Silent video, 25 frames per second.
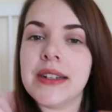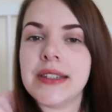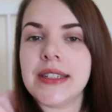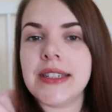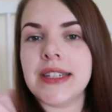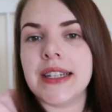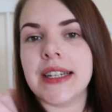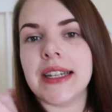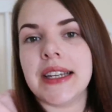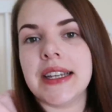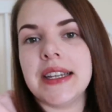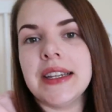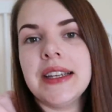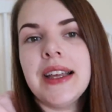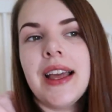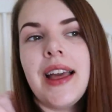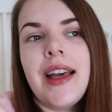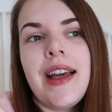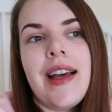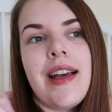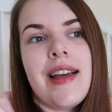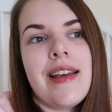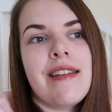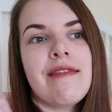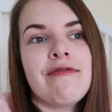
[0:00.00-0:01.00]
actually
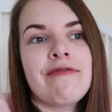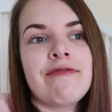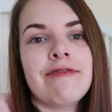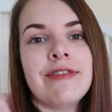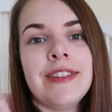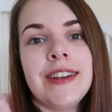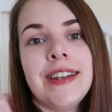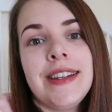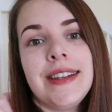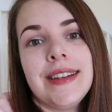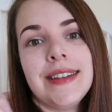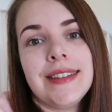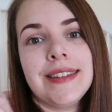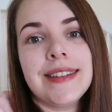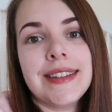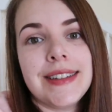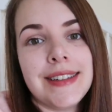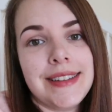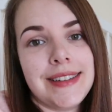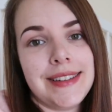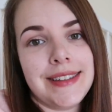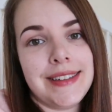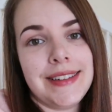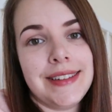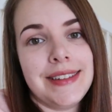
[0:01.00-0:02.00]
really
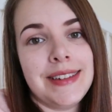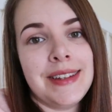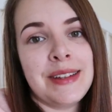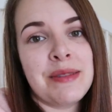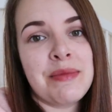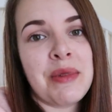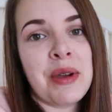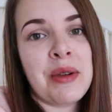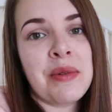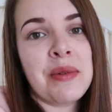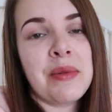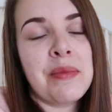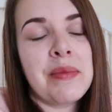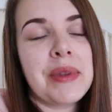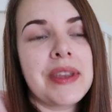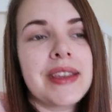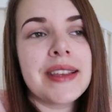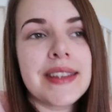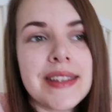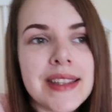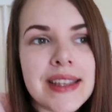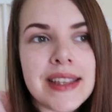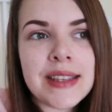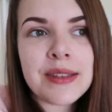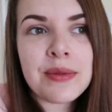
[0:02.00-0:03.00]
excited at the moment
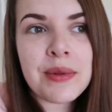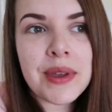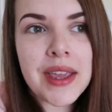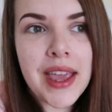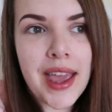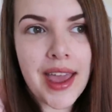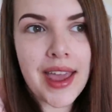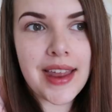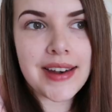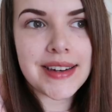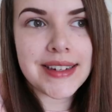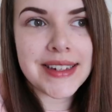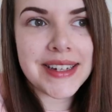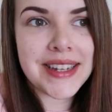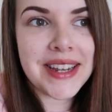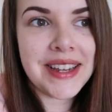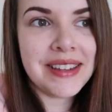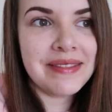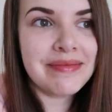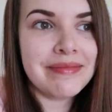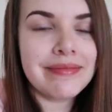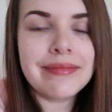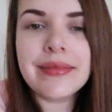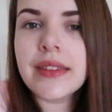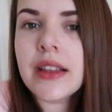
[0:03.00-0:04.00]
because this weekend,
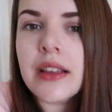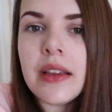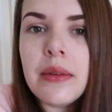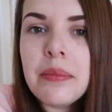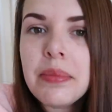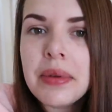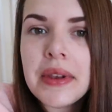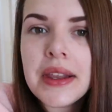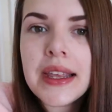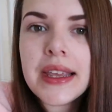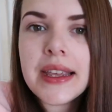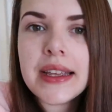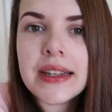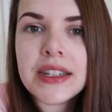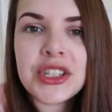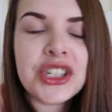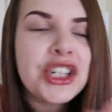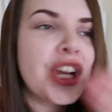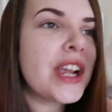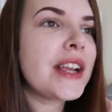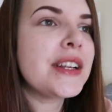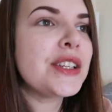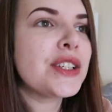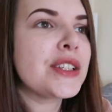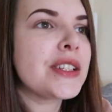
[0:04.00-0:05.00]
complete
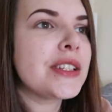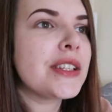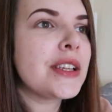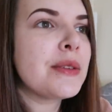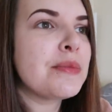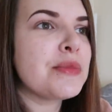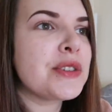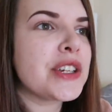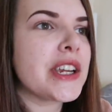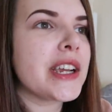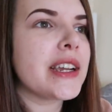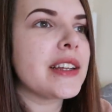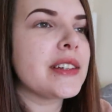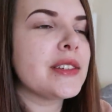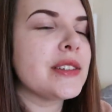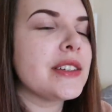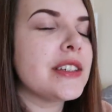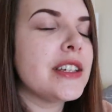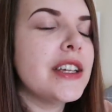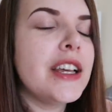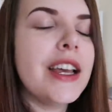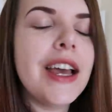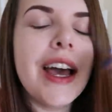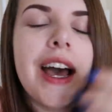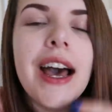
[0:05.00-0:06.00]
change of subject.
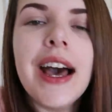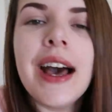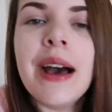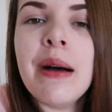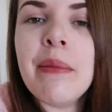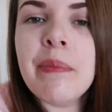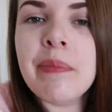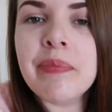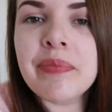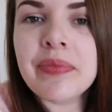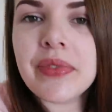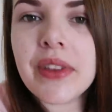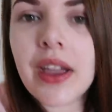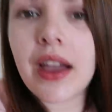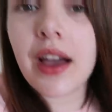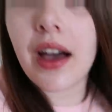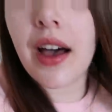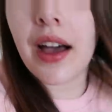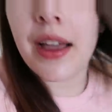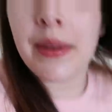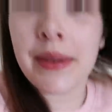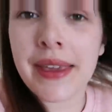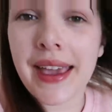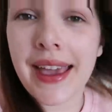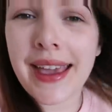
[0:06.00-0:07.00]

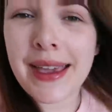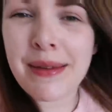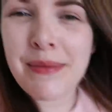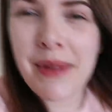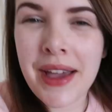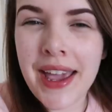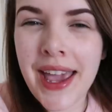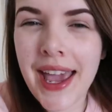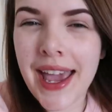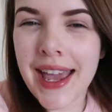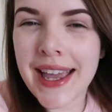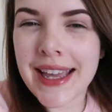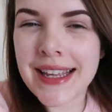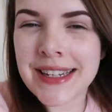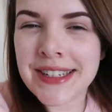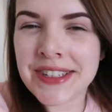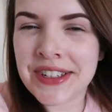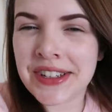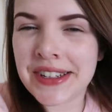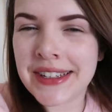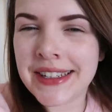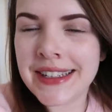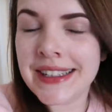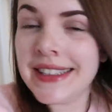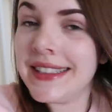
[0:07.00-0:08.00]
I'm getting my hair
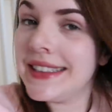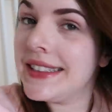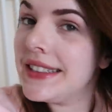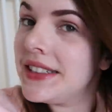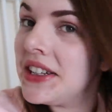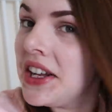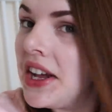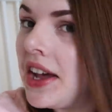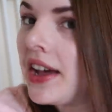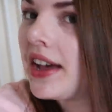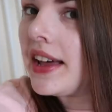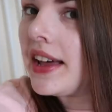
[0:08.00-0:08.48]
dyed.